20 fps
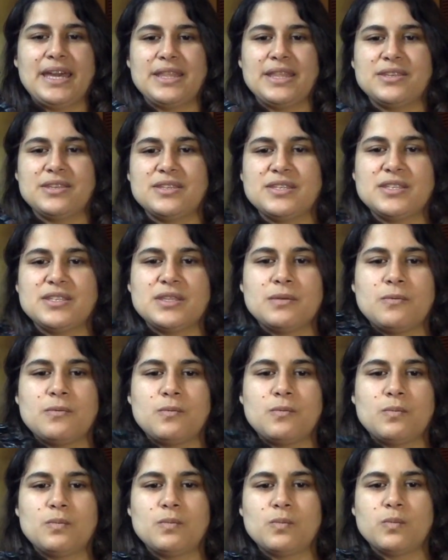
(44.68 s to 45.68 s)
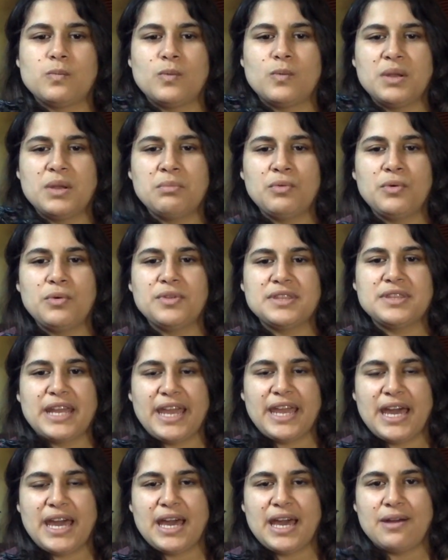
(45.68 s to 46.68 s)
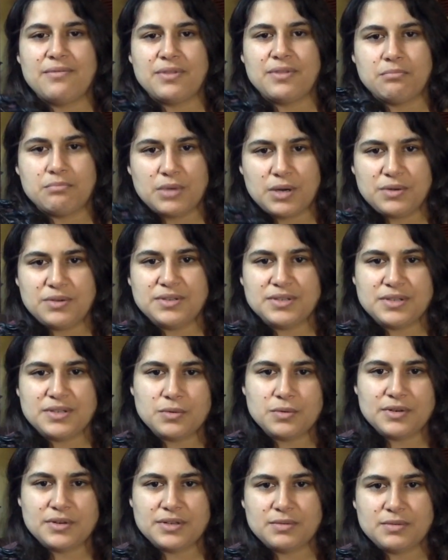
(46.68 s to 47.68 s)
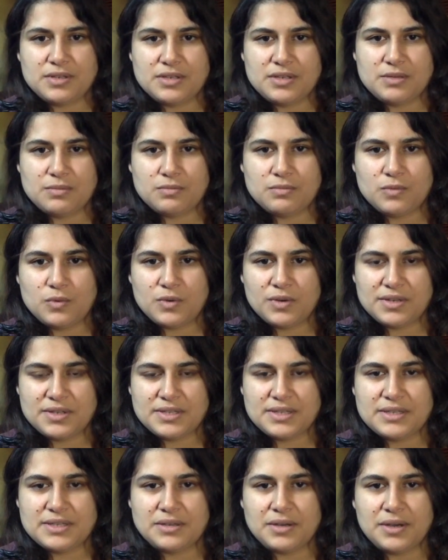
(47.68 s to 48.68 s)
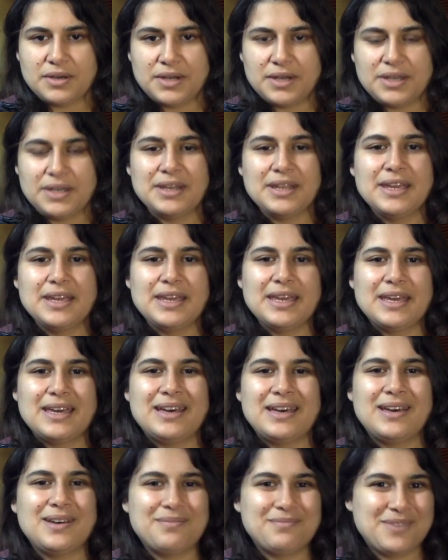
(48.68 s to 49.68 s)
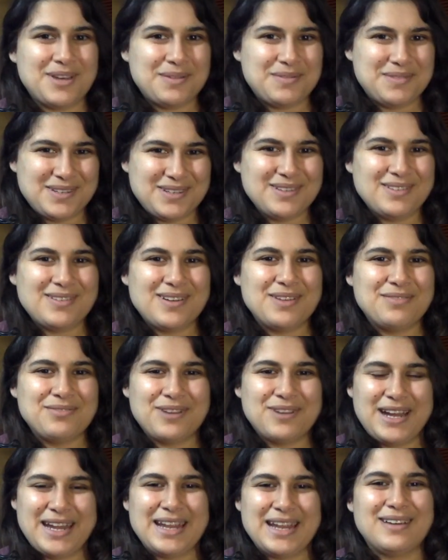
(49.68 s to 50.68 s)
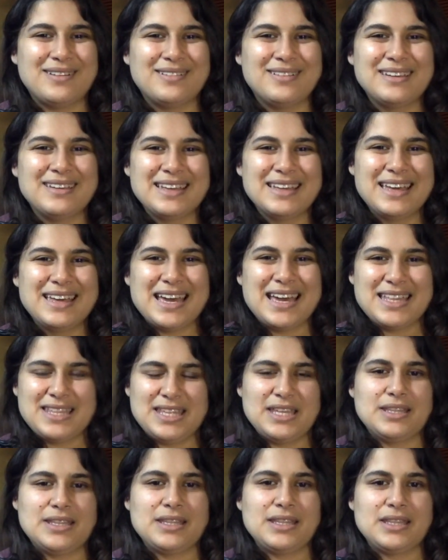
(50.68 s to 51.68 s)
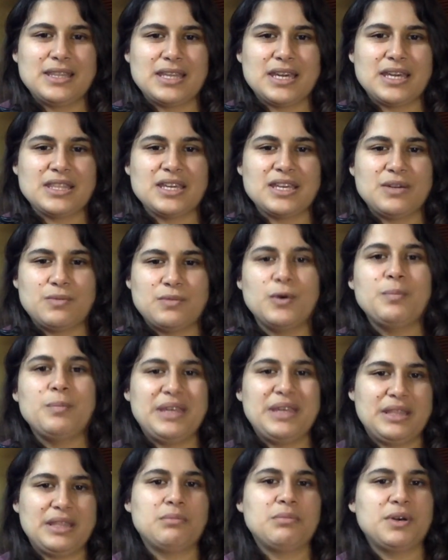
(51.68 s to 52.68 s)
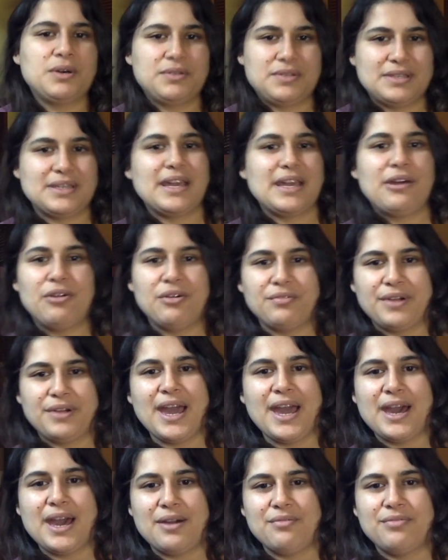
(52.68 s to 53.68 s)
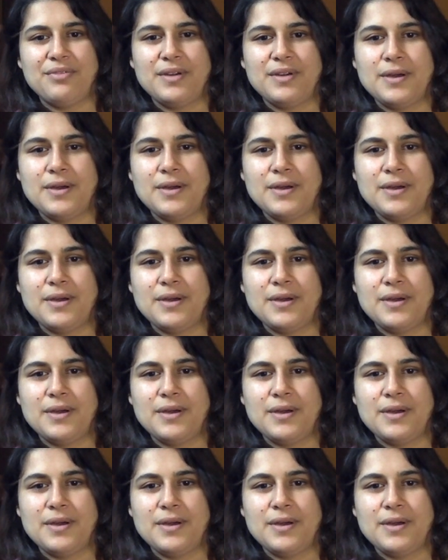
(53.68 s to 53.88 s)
This is the one mold that I have the most horses on of right now. I think will be the most I'll ever have.